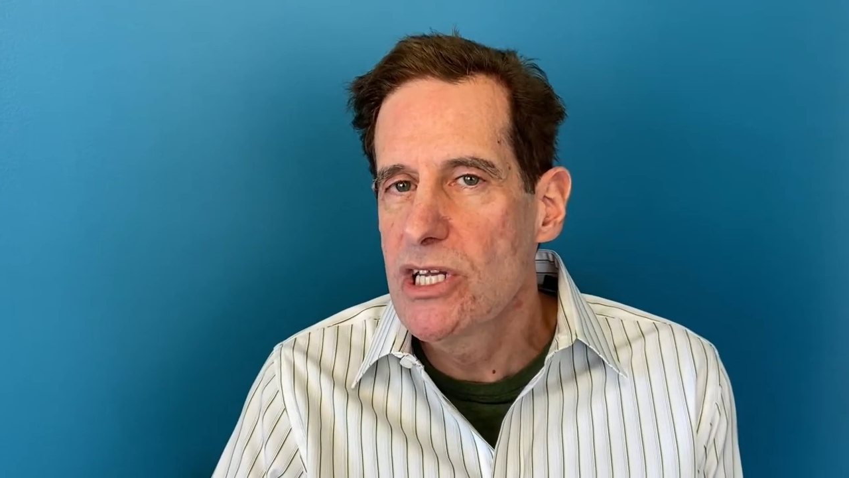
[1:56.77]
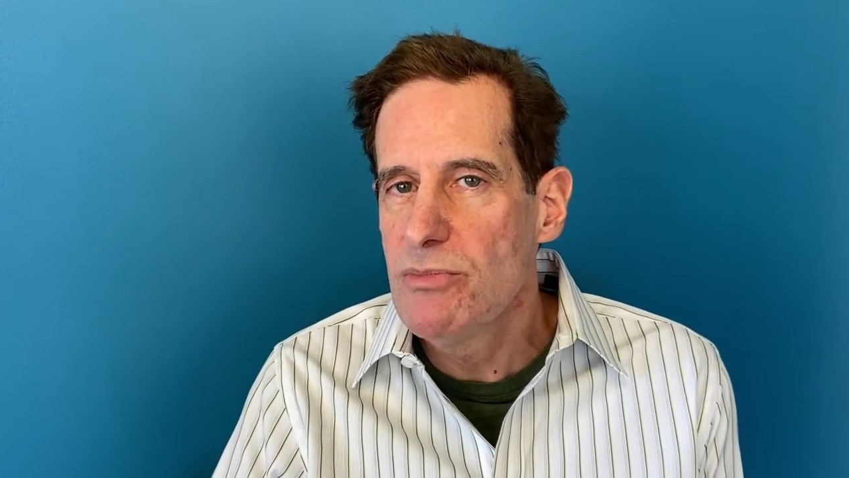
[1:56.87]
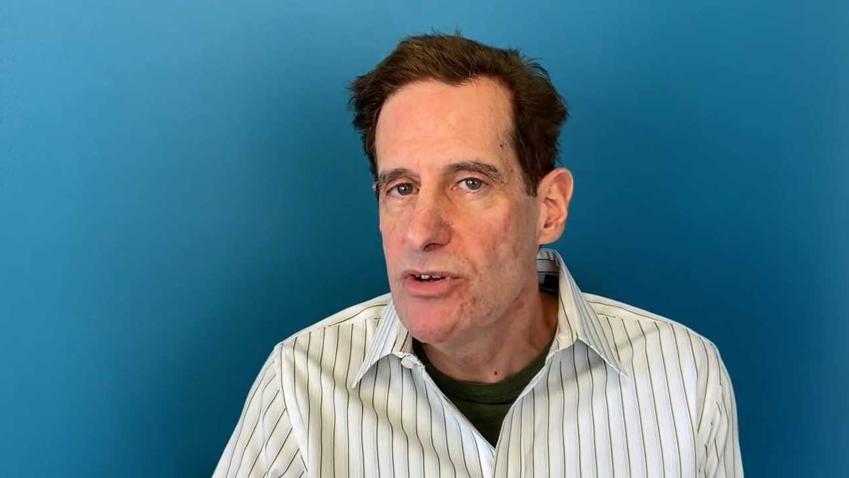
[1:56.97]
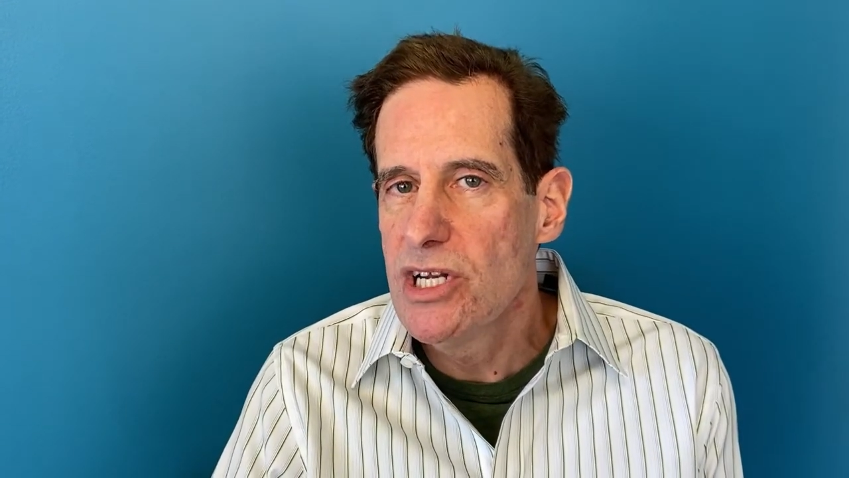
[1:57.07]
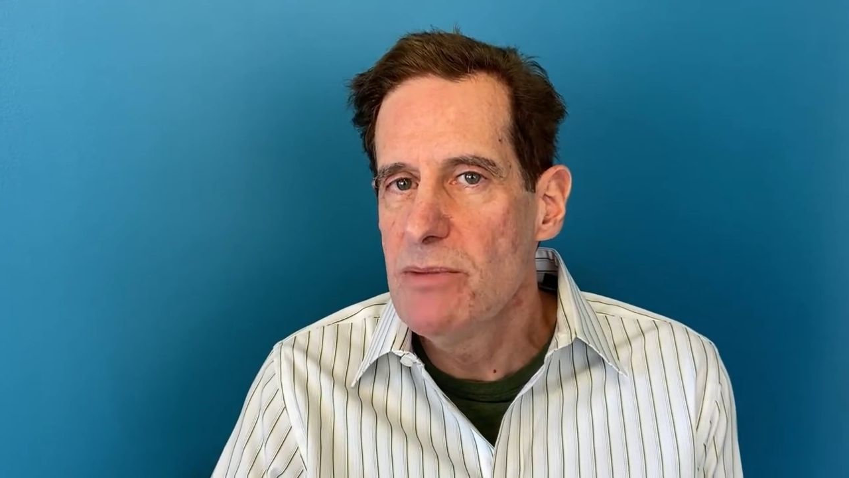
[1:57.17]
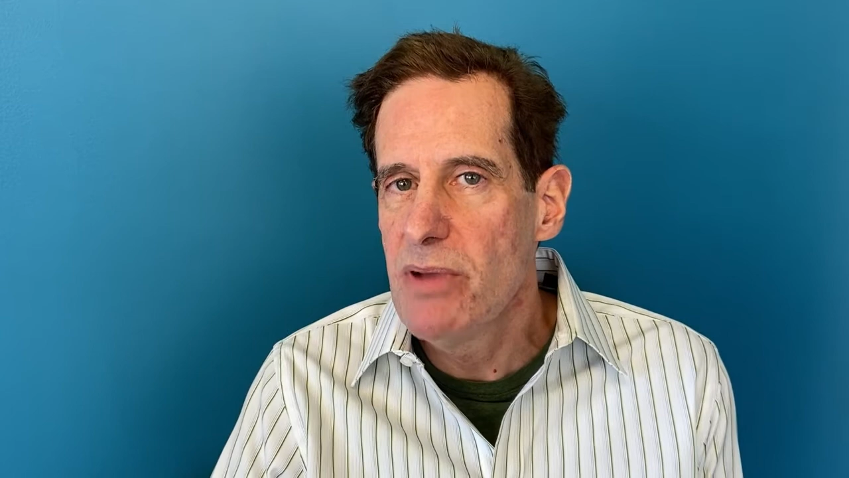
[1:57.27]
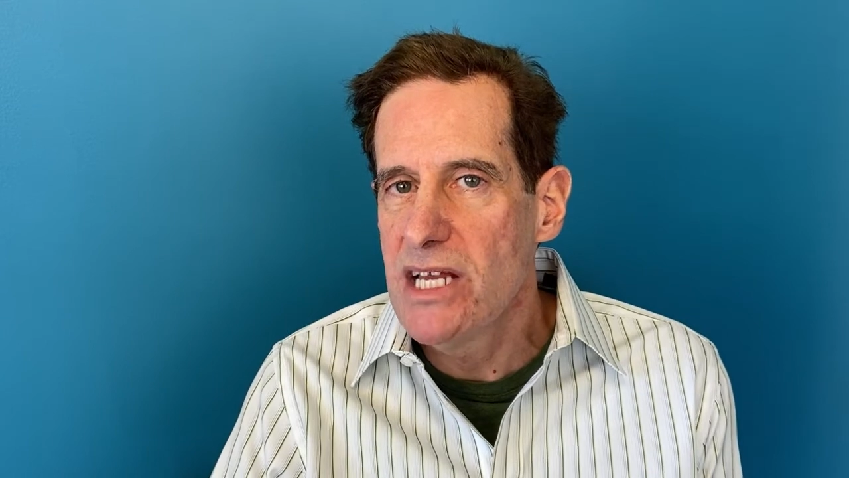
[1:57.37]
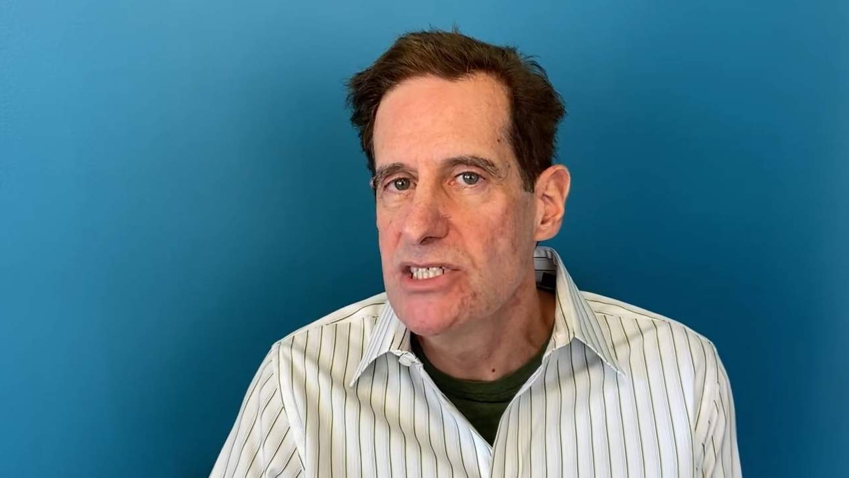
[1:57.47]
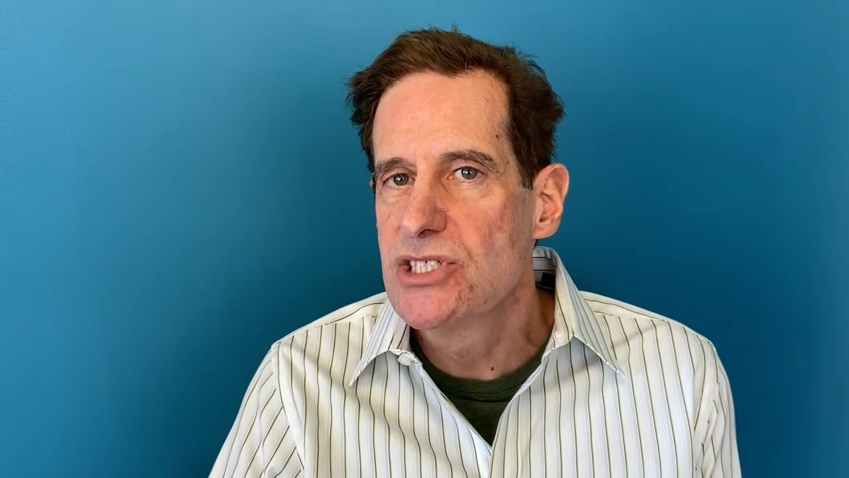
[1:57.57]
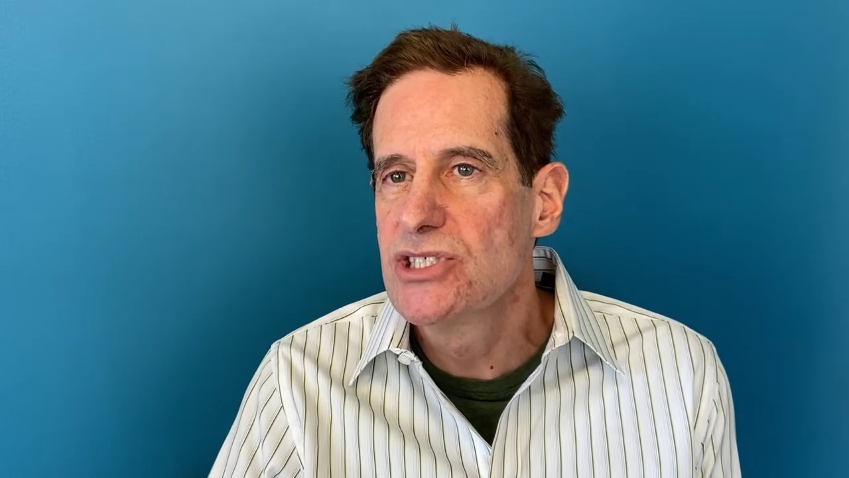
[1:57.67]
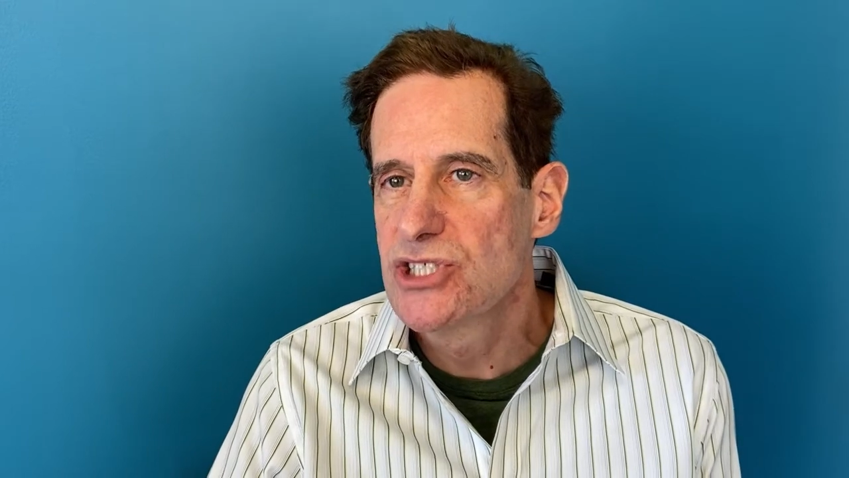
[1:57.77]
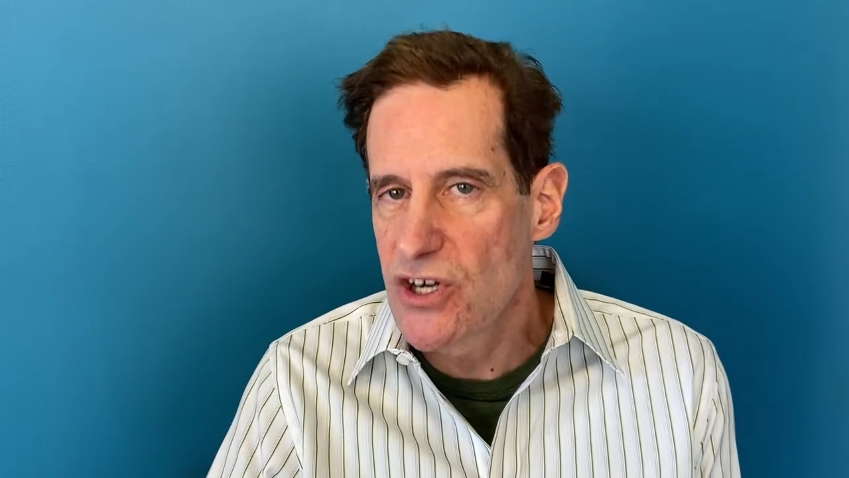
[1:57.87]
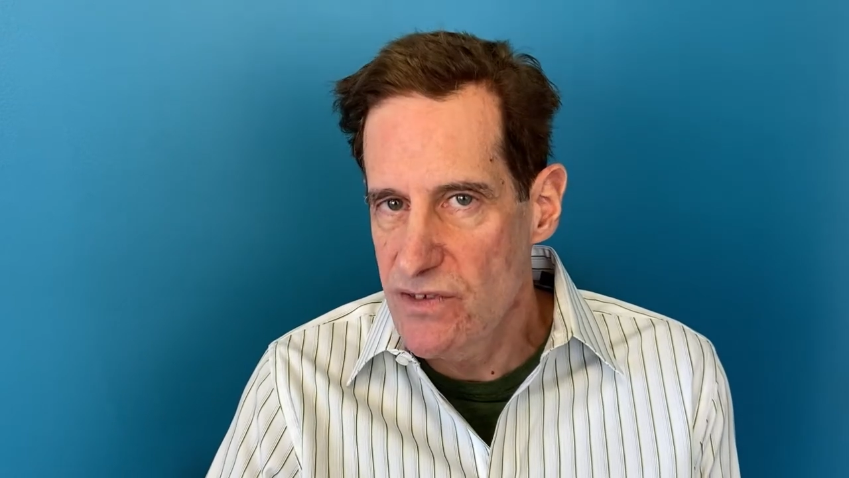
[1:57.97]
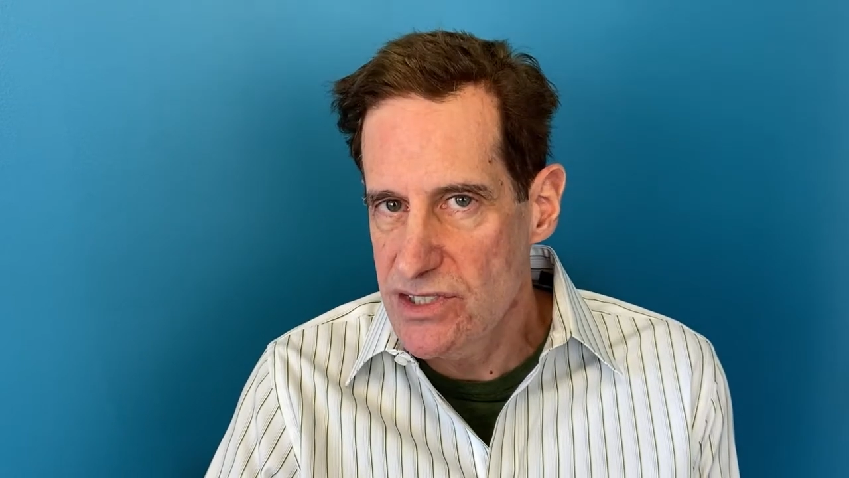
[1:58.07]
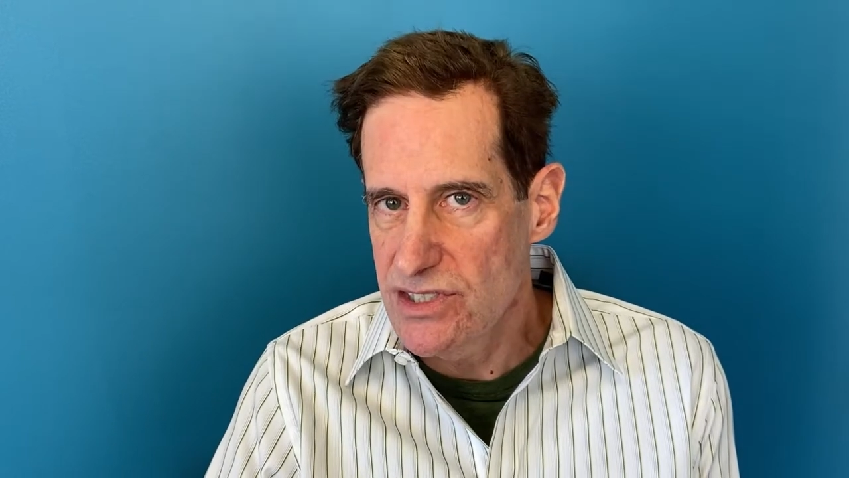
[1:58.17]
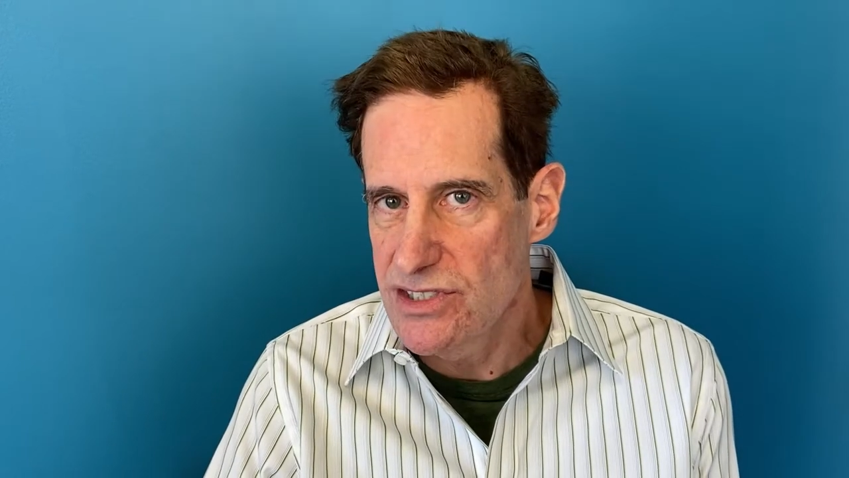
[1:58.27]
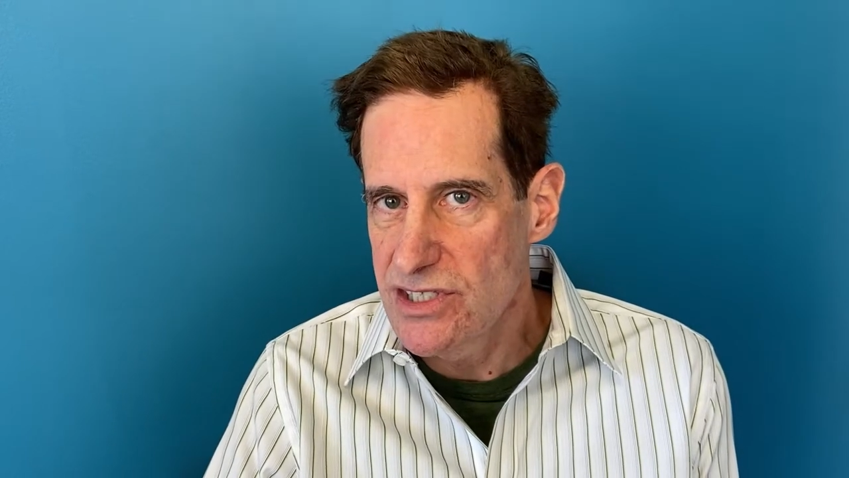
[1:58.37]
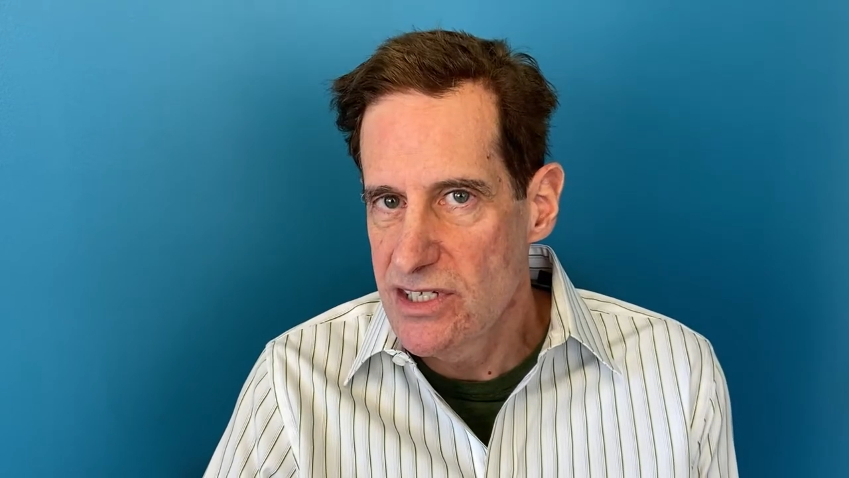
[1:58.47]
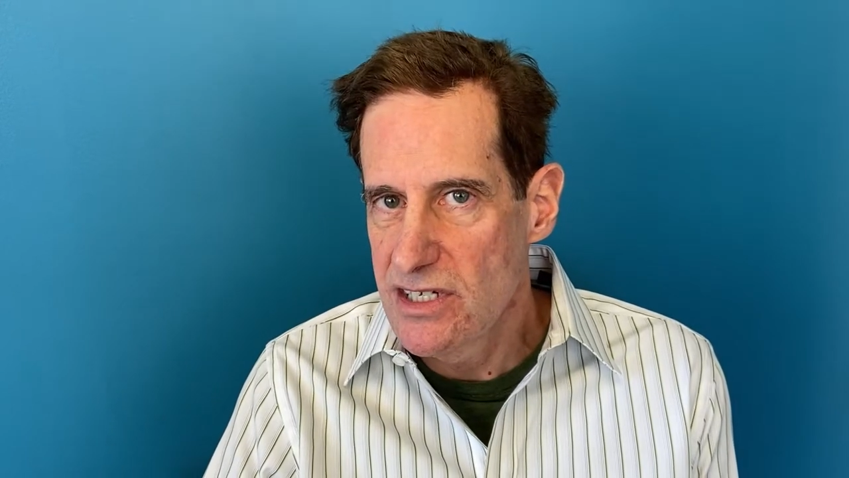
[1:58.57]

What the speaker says: community-based services